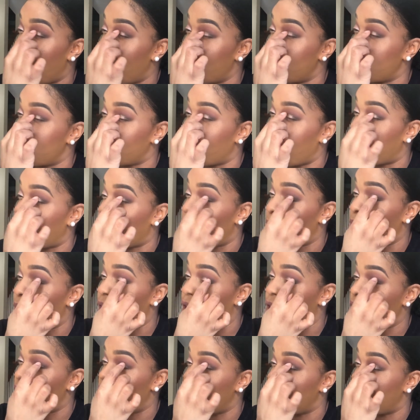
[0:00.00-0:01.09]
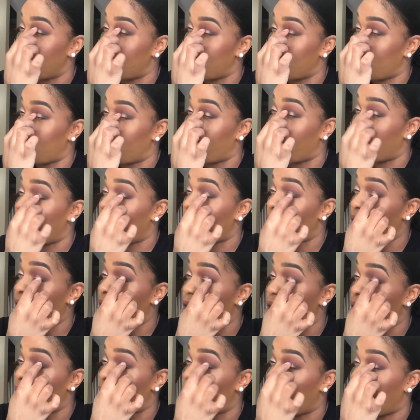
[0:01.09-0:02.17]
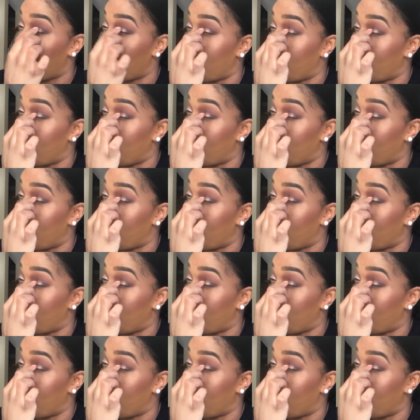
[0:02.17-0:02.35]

almost recommend using your finger